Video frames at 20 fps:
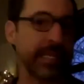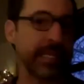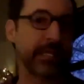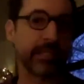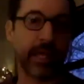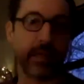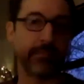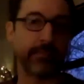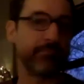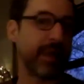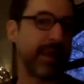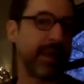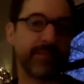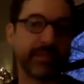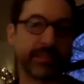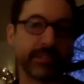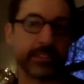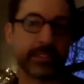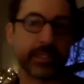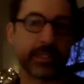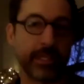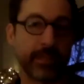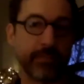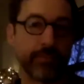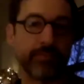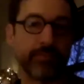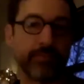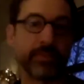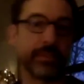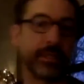that metaphysics, I think
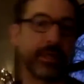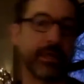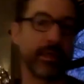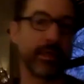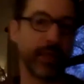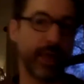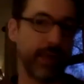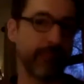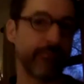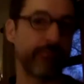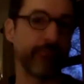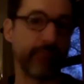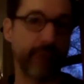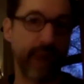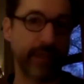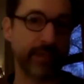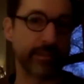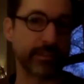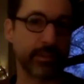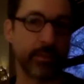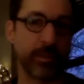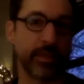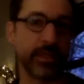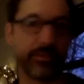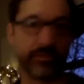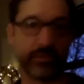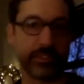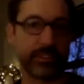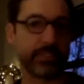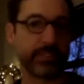we've been saying that, right? So many
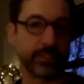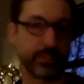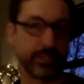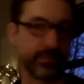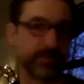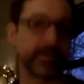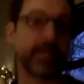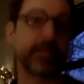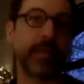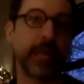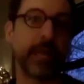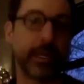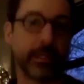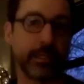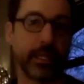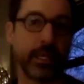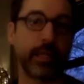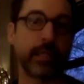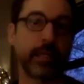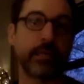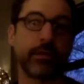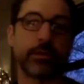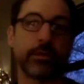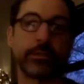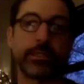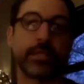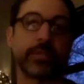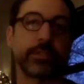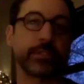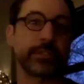different teachers have said that. Like your
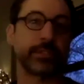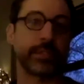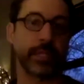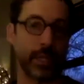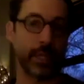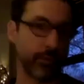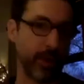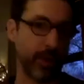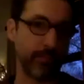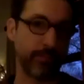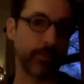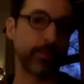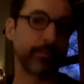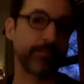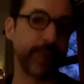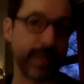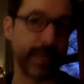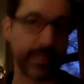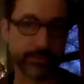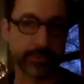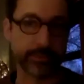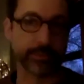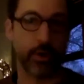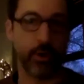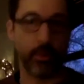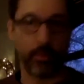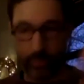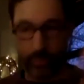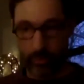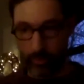attention is a great big
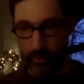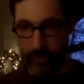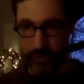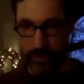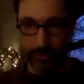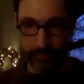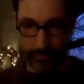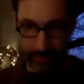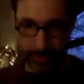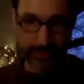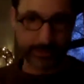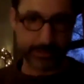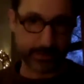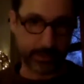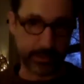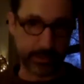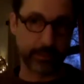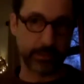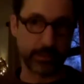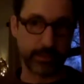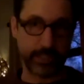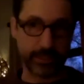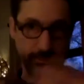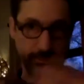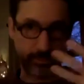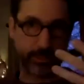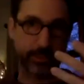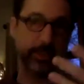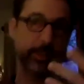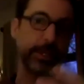microscope. Where you place it, that's
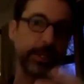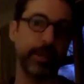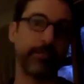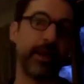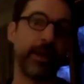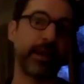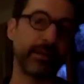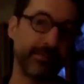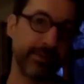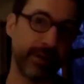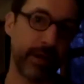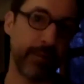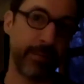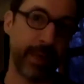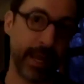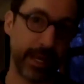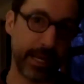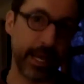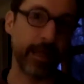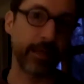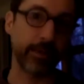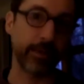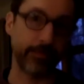what you're going to get magnified back at you.